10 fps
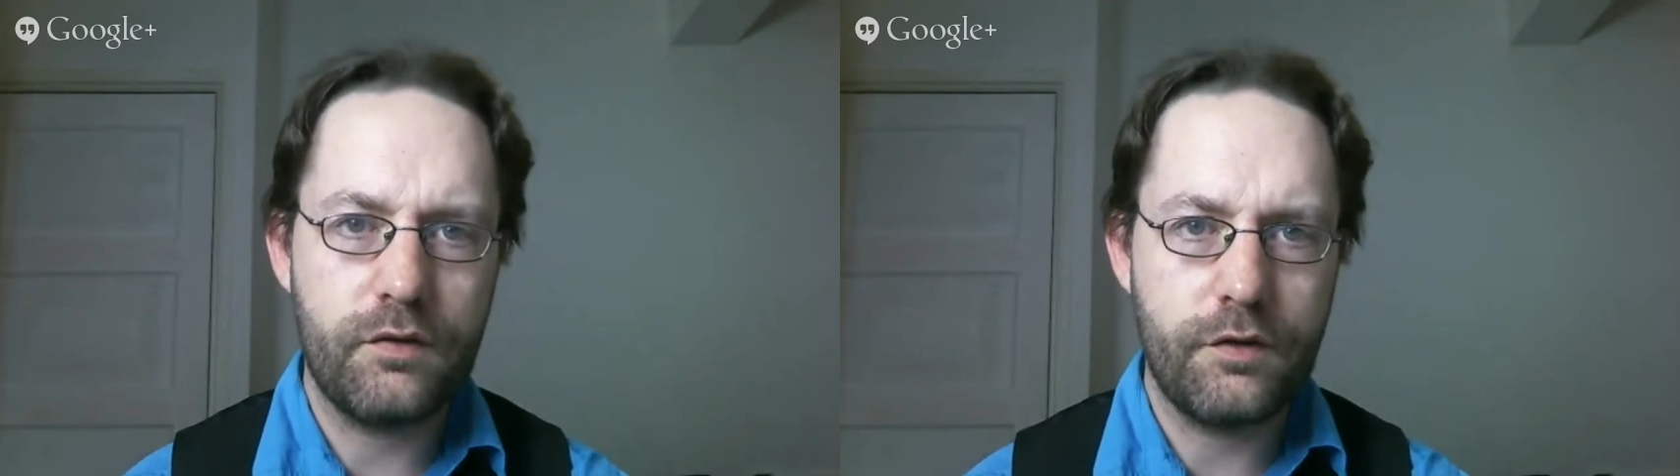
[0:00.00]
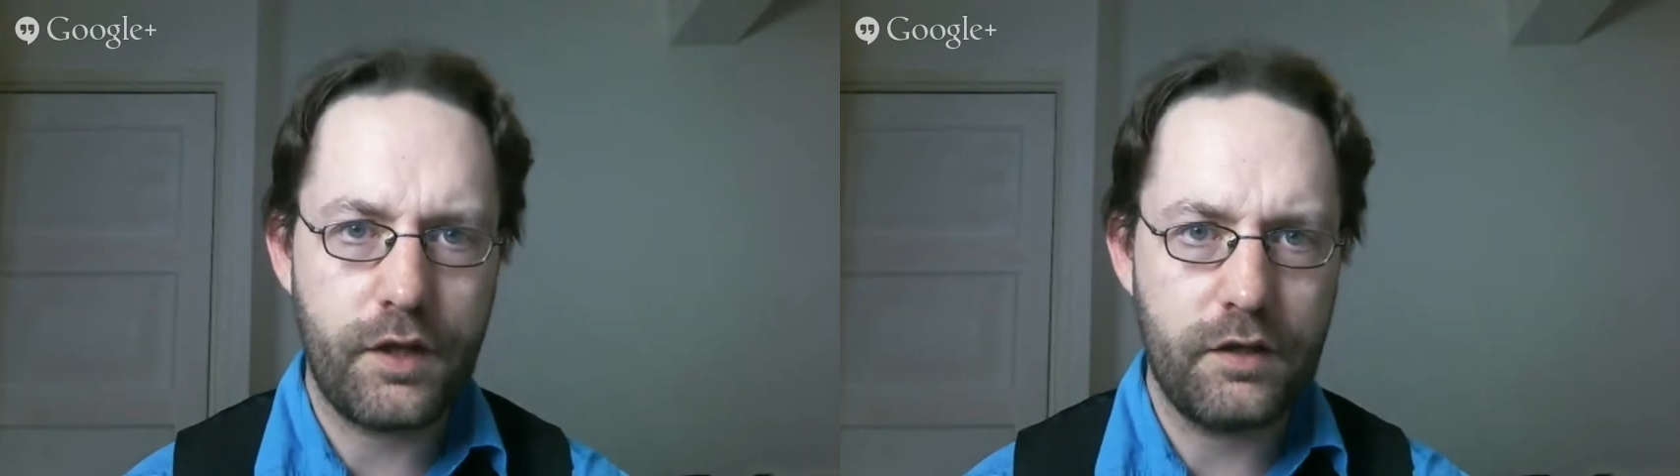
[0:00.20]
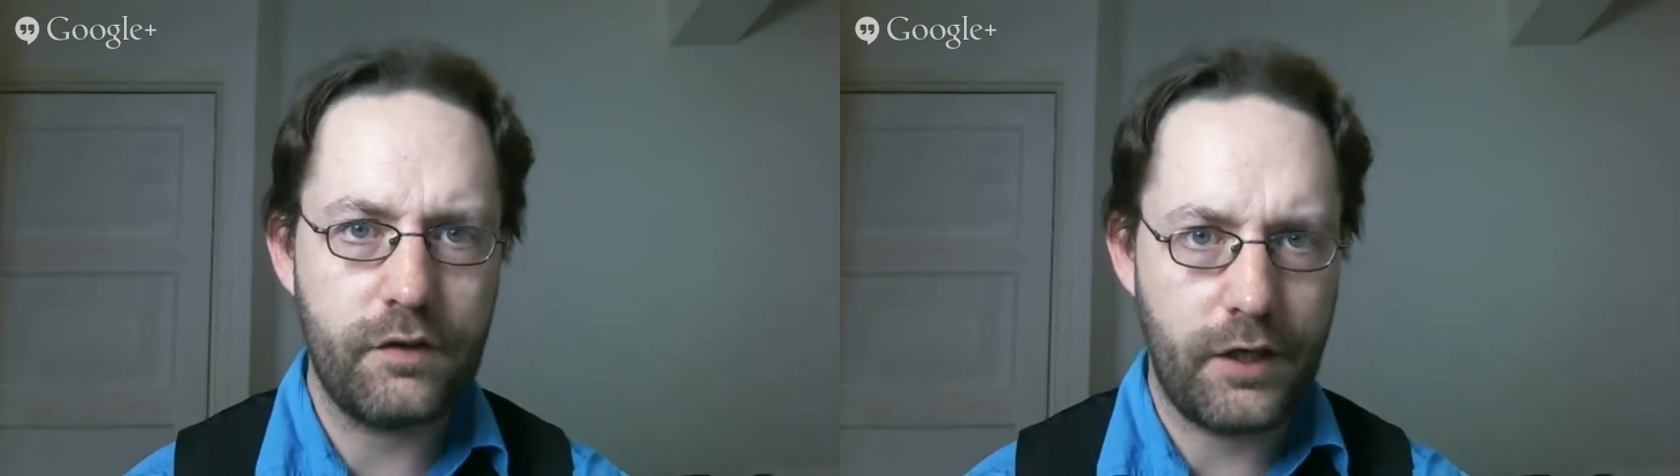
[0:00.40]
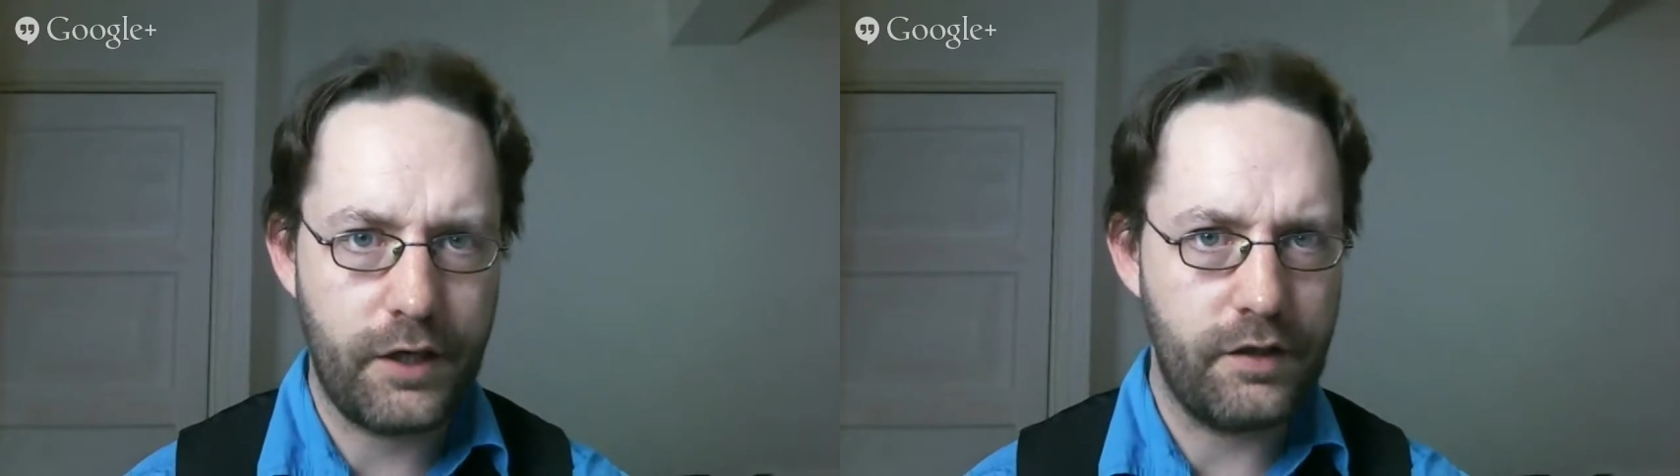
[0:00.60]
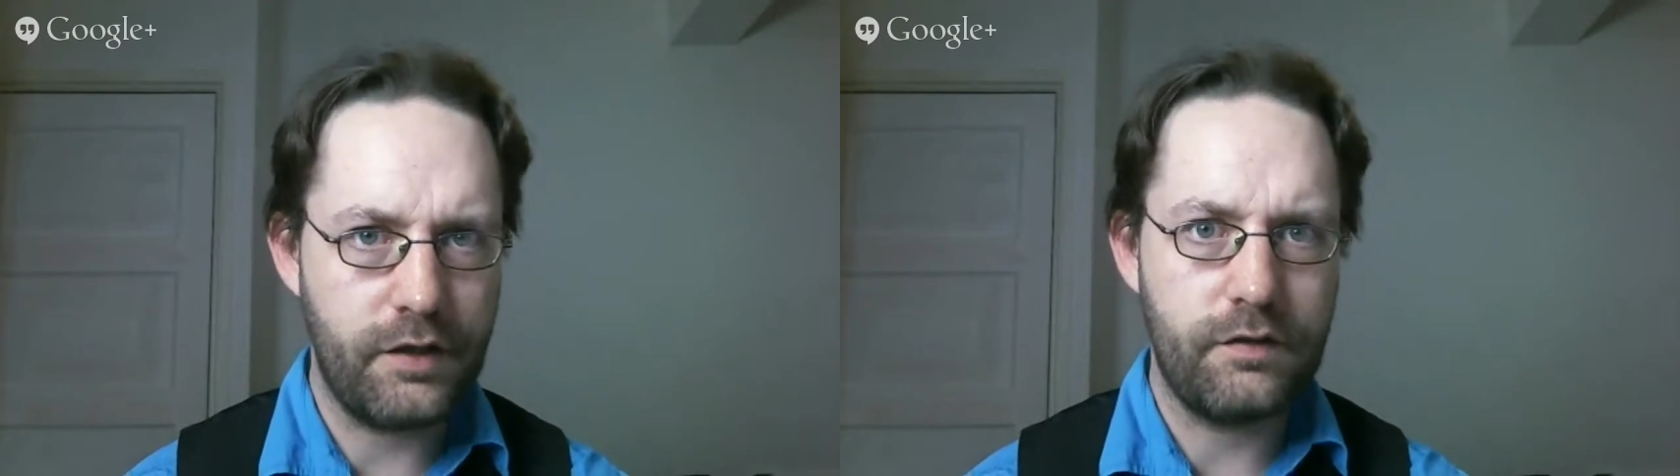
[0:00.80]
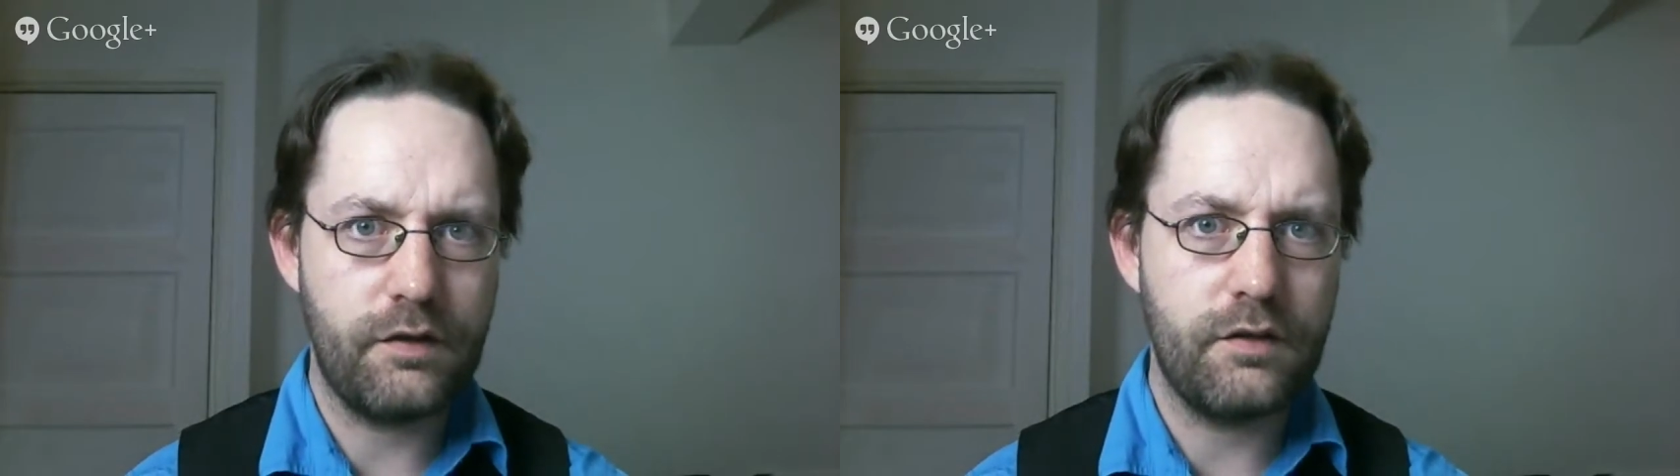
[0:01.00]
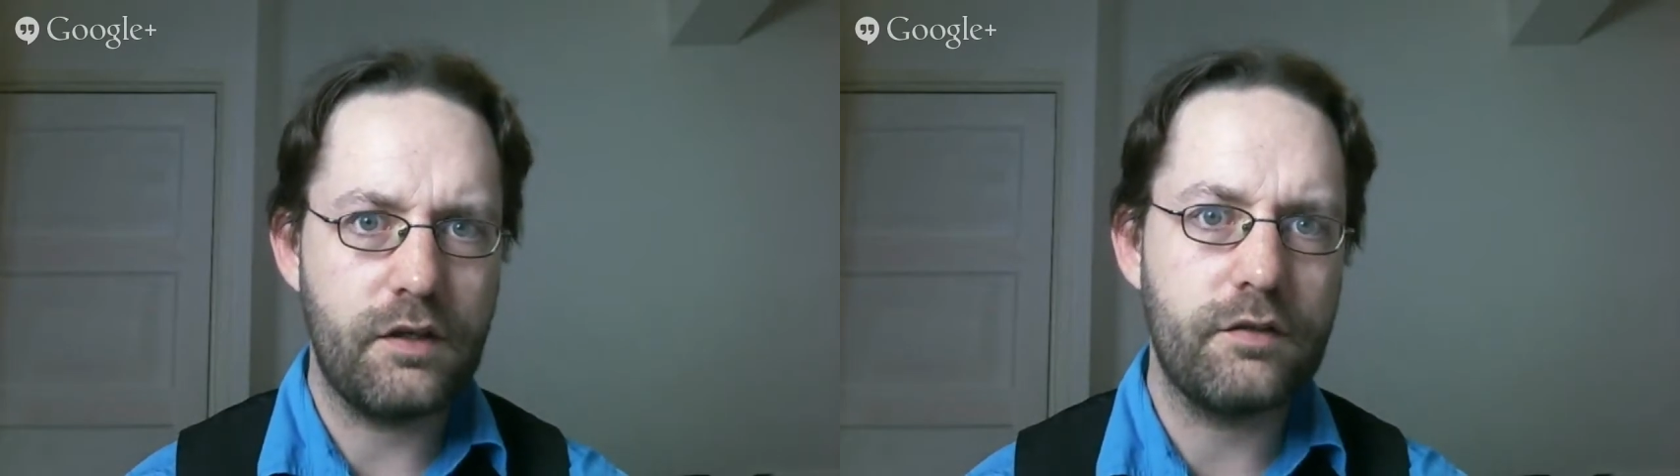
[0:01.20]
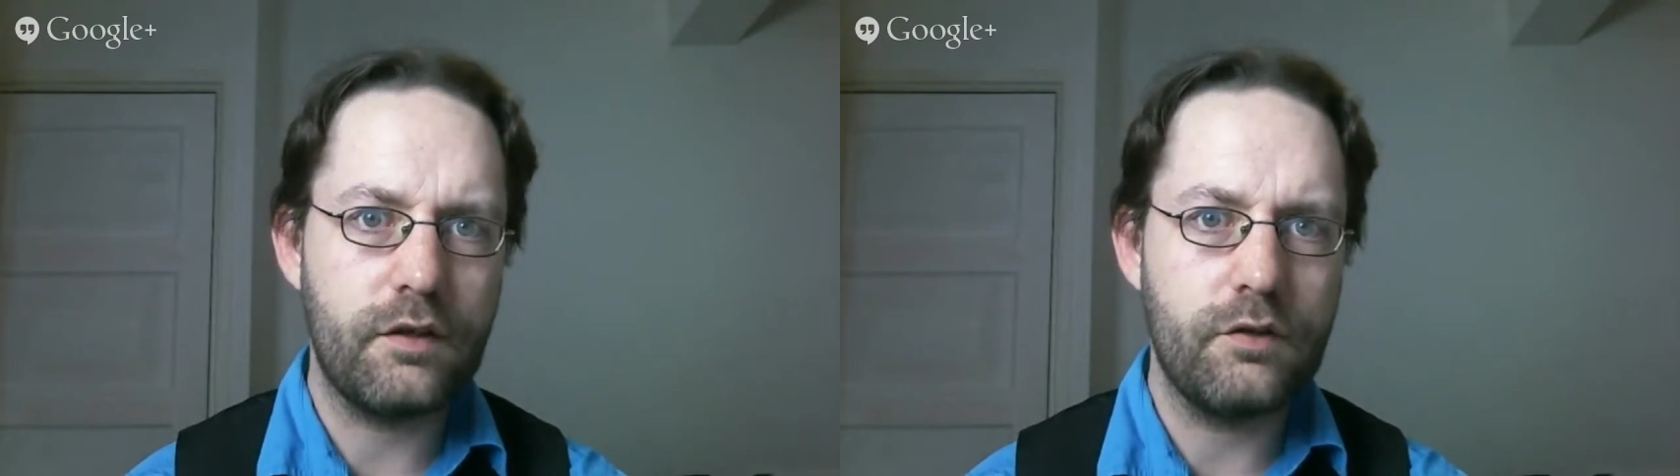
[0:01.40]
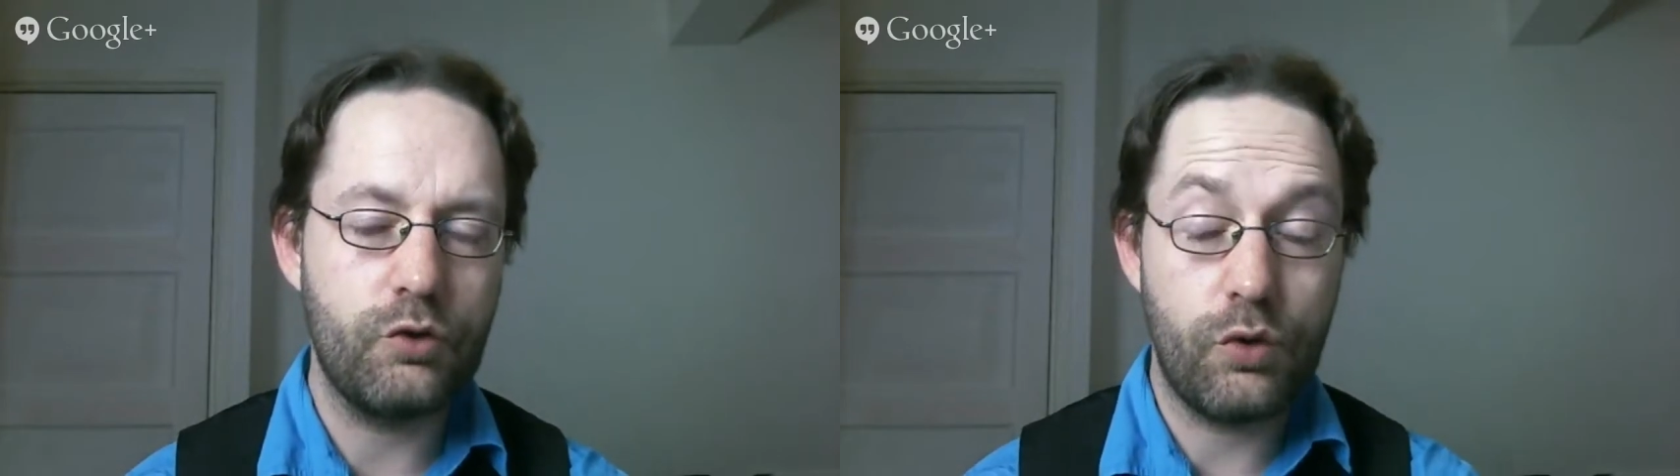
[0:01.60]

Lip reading: things like this